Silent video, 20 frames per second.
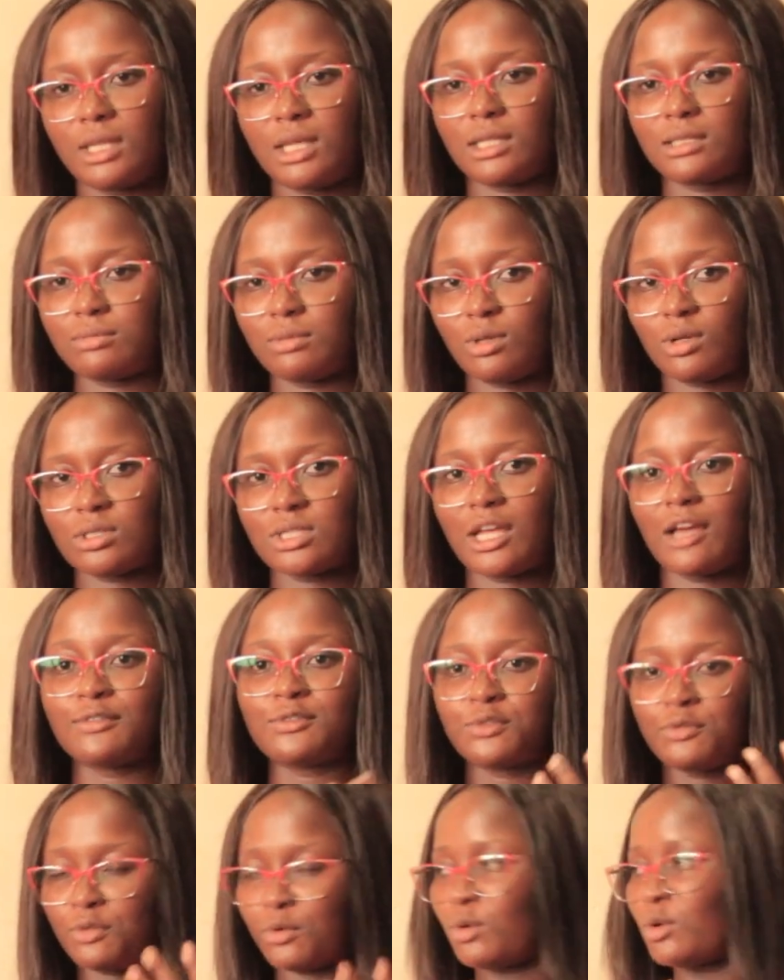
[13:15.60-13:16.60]
Yes, because I have
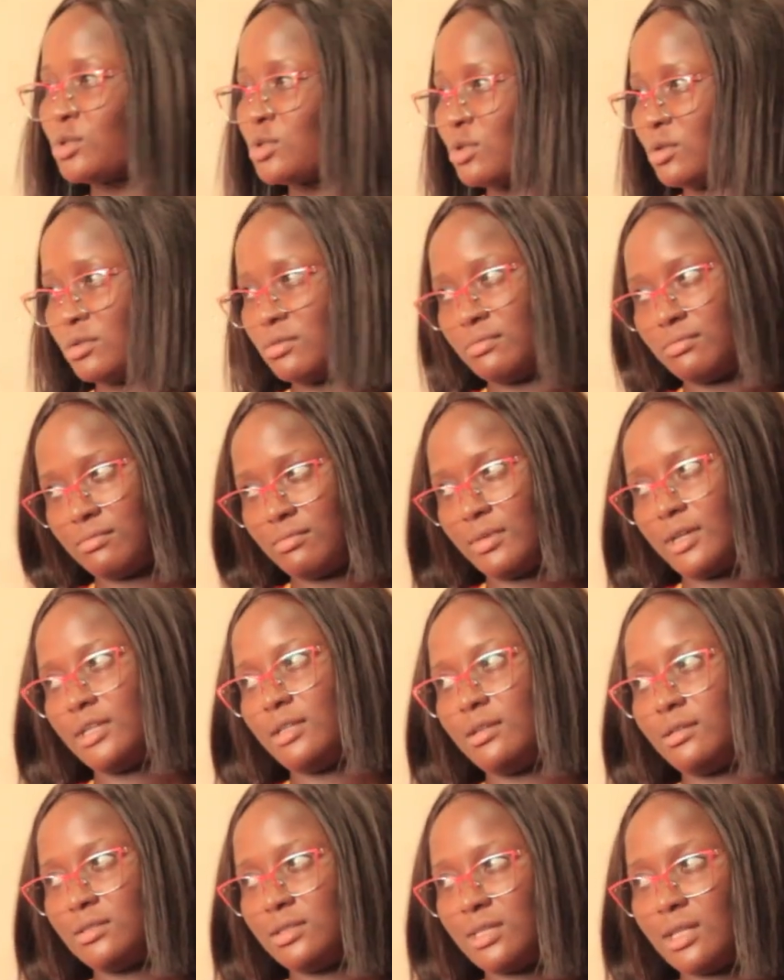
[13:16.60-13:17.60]
to focus on
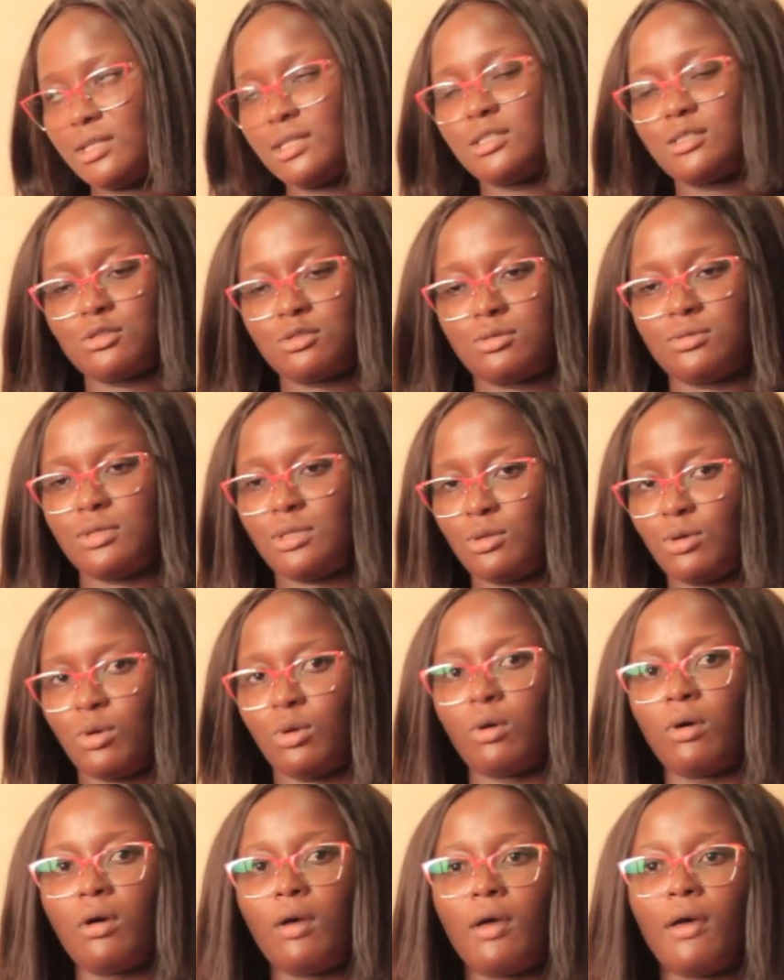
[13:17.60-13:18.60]
my studies too and
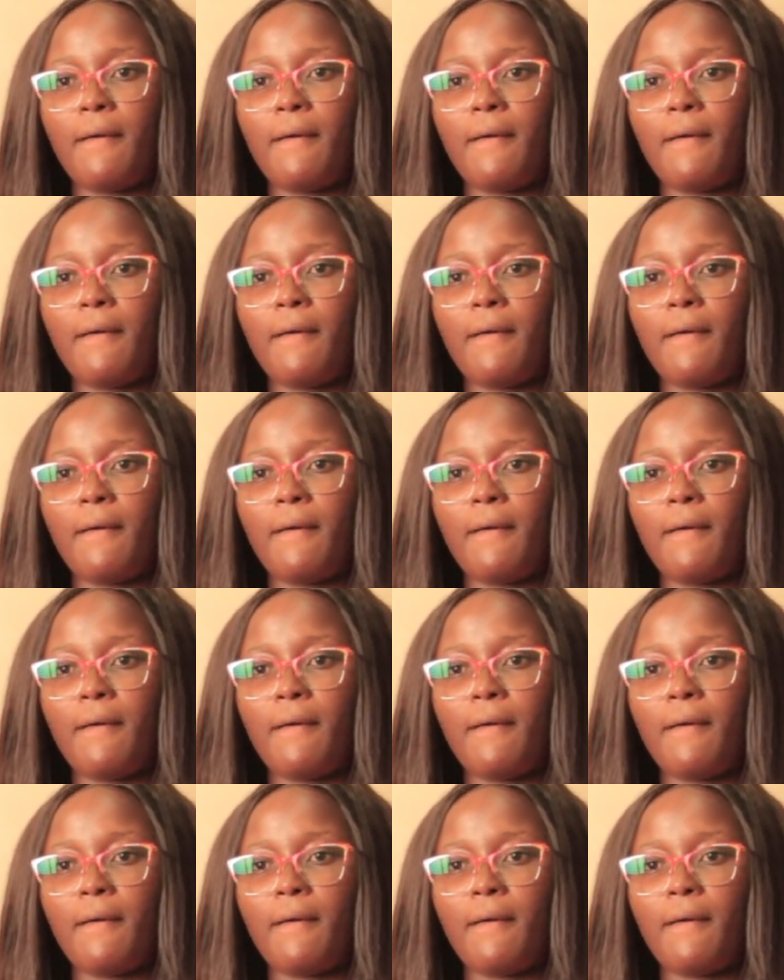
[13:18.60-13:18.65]
all.